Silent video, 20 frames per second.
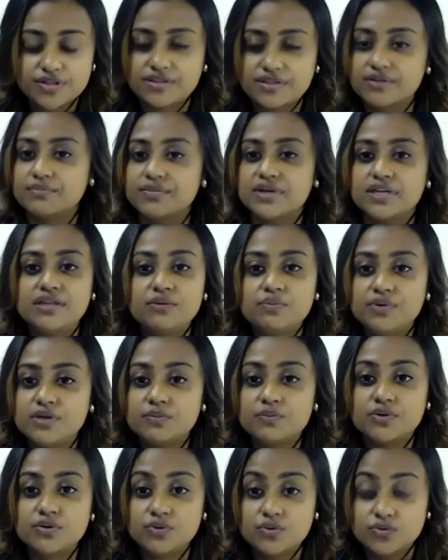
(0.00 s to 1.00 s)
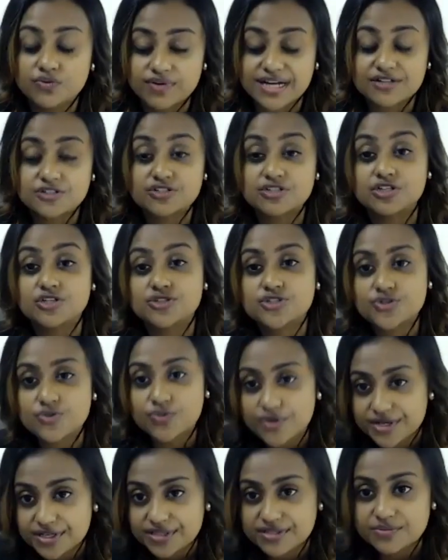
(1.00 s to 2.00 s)
There are many people who've actually
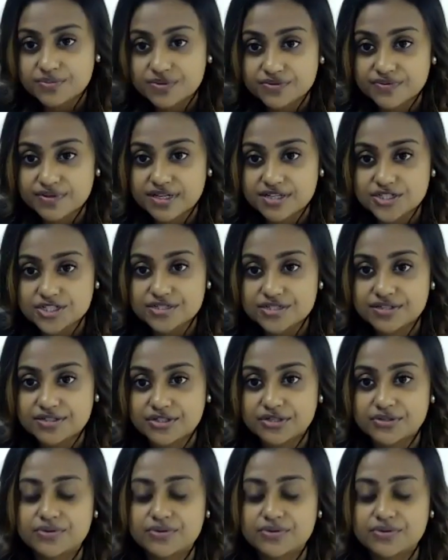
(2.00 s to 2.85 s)
joined the profession,